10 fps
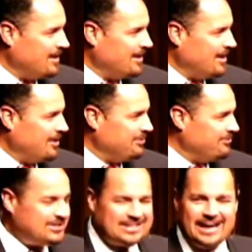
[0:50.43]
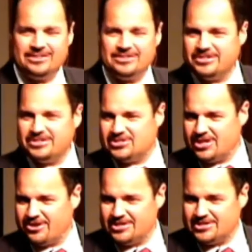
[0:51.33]
And we've entitled the
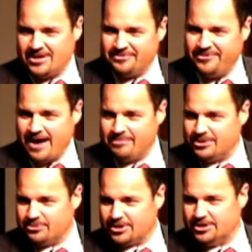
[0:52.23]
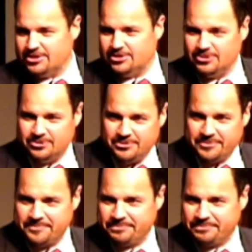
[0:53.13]
series on family that we're going to do,